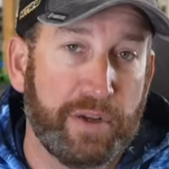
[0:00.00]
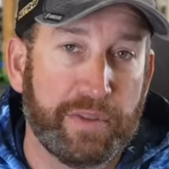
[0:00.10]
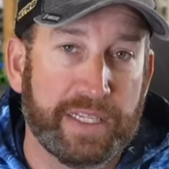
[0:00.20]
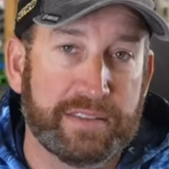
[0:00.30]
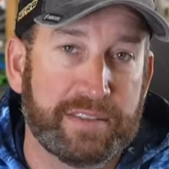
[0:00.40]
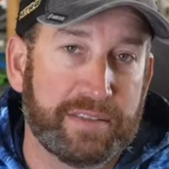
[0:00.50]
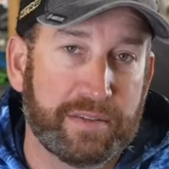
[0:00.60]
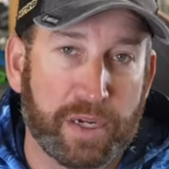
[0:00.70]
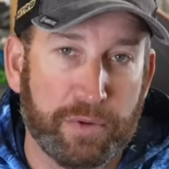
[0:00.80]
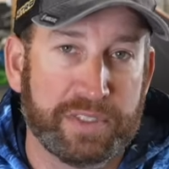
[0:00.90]
that's
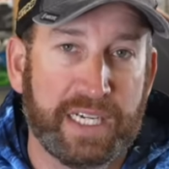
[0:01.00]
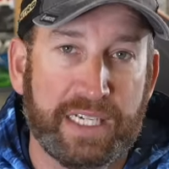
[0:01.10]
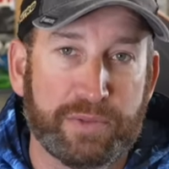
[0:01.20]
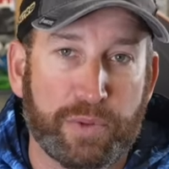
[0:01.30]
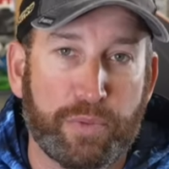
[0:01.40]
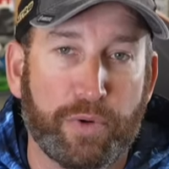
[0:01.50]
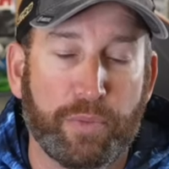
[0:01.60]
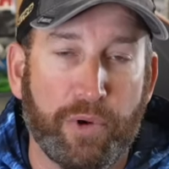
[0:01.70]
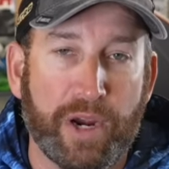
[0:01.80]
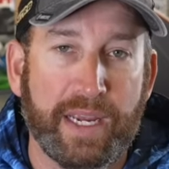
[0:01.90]
coincides with
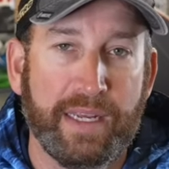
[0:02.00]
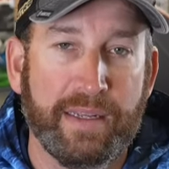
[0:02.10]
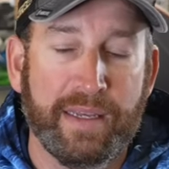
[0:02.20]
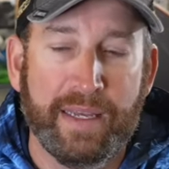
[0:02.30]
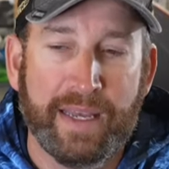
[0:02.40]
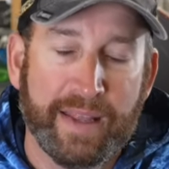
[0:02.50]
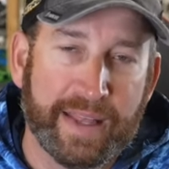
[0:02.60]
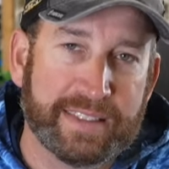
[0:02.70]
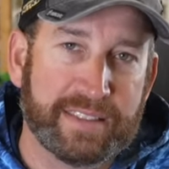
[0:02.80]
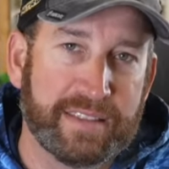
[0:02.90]
warm rain, and
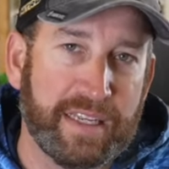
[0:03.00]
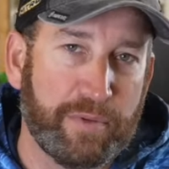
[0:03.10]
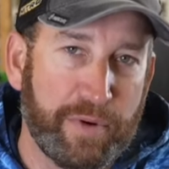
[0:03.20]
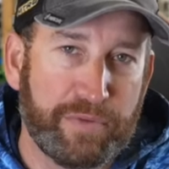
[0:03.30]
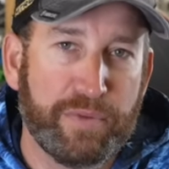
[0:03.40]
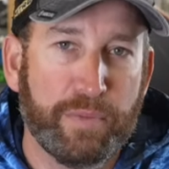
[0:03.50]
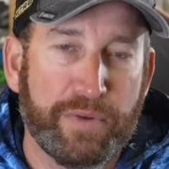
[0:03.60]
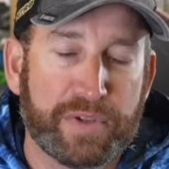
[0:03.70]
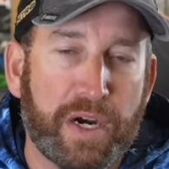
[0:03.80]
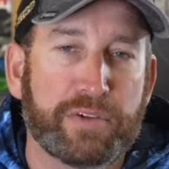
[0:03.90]
that's
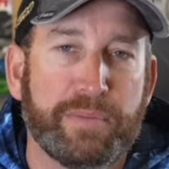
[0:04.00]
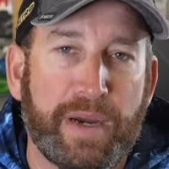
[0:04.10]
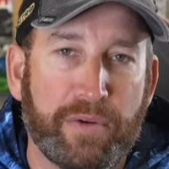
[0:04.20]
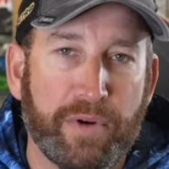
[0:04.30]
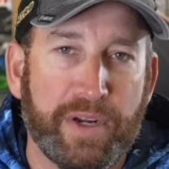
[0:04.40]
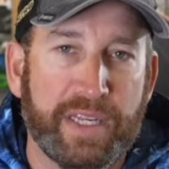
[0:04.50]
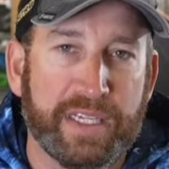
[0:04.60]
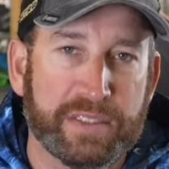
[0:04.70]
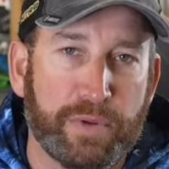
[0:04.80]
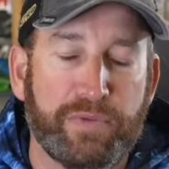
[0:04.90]
we've talked about
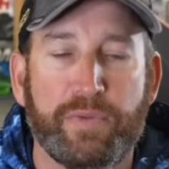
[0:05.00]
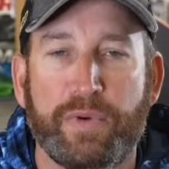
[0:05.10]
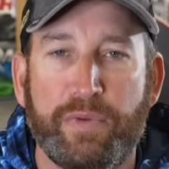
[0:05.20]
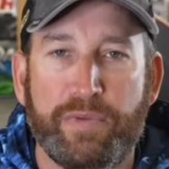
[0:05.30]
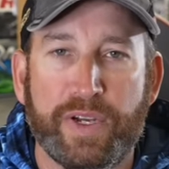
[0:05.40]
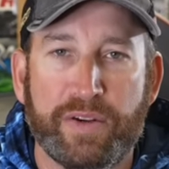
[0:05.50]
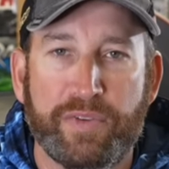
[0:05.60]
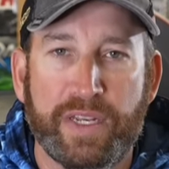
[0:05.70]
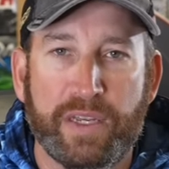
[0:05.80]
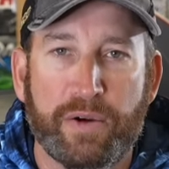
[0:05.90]
run-ins. We've done a
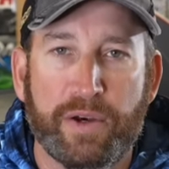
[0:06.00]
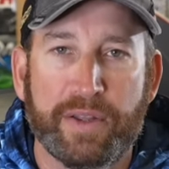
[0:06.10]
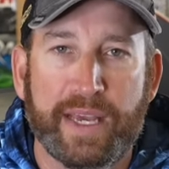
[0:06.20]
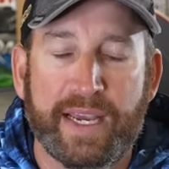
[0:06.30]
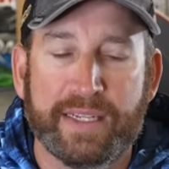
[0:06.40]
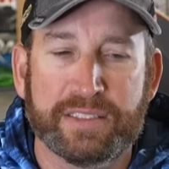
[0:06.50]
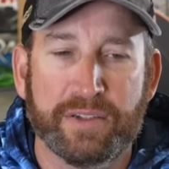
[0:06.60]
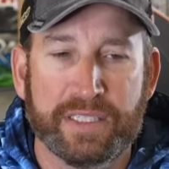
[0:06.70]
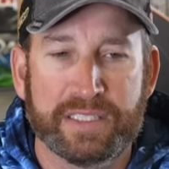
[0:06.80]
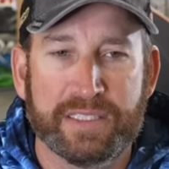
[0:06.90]
video on that. So
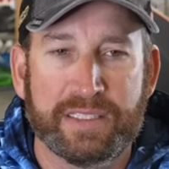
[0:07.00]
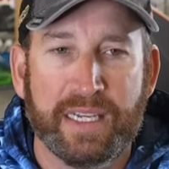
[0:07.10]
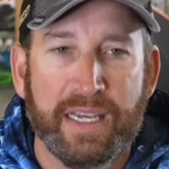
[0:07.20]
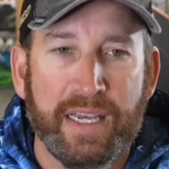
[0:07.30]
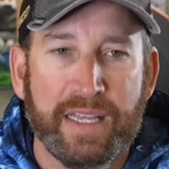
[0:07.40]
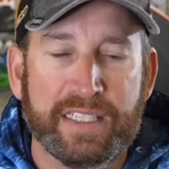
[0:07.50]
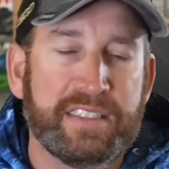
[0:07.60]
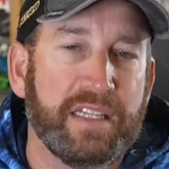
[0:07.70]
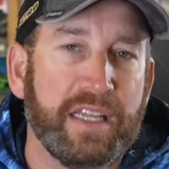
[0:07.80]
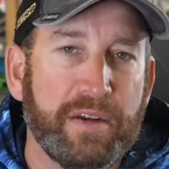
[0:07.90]
this is
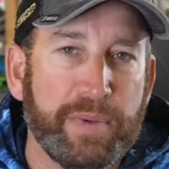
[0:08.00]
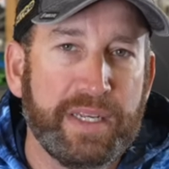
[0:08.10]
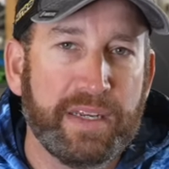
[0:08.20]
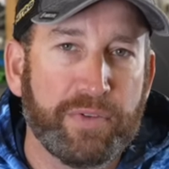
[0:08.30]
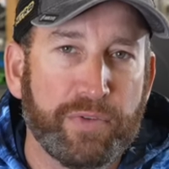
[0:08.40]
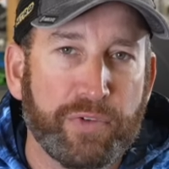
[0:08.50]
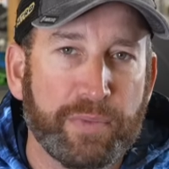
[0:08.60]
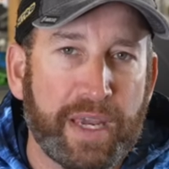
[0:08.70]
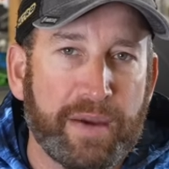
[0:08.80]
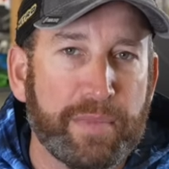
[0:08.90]
a little bit different from
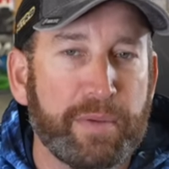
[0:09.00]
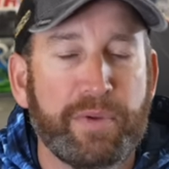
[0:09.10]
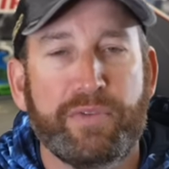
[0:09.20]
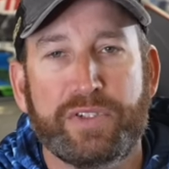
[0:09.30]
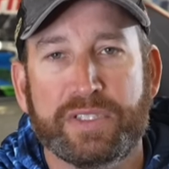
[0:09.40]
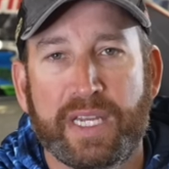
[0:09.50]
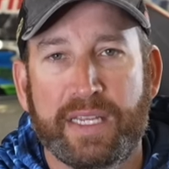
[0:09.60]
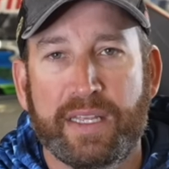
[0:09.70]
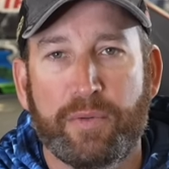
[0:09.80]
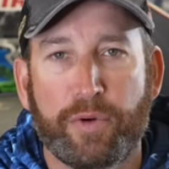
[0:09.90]
that. Maybe you've just
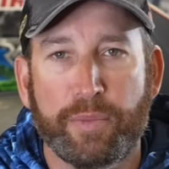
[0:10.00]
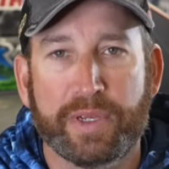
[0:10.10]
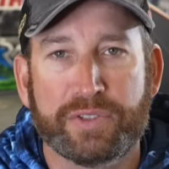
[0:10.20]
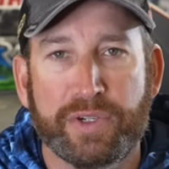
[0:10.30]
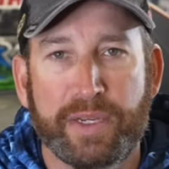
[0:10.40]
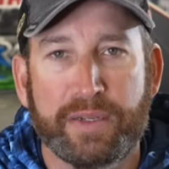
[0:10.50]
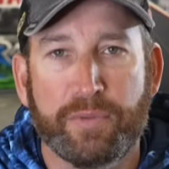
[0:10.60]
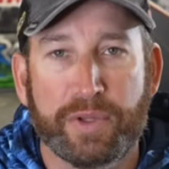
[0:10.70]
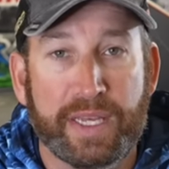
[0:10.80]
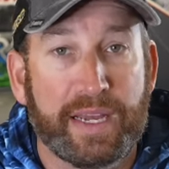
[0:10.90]
had that warming trend
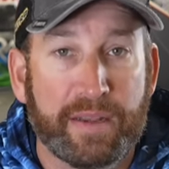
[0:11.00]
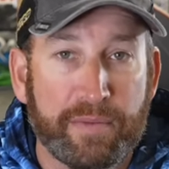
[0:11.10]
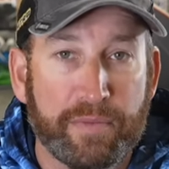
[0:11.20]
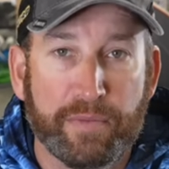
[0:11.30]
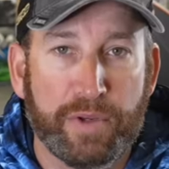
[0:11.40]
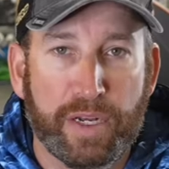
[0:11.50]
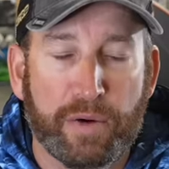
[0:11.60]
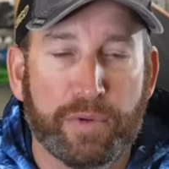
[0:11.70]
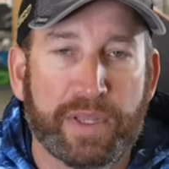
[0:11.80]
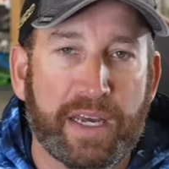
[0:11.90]
without a
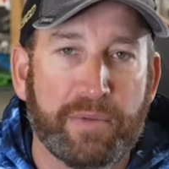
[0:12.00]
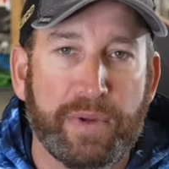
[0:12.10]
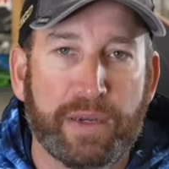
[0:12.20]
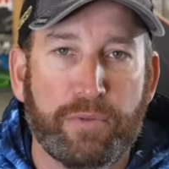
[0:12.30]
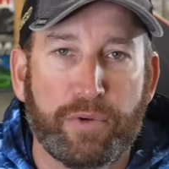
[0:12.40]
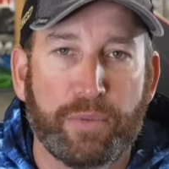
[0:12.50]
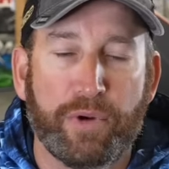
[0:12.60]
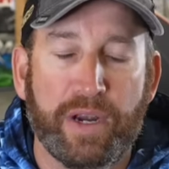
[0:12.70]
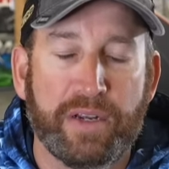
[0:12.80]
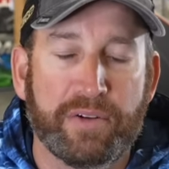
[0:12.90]
big warm
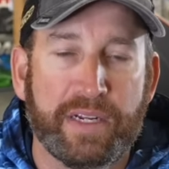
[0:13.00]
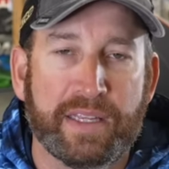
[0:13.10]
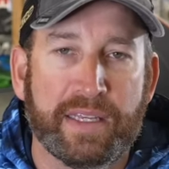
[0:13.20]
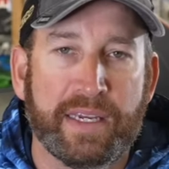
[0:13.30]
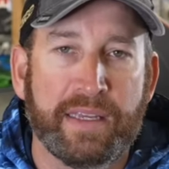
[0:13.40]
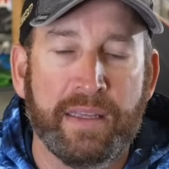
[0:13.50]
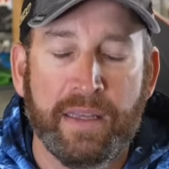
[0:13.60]
rain or anything,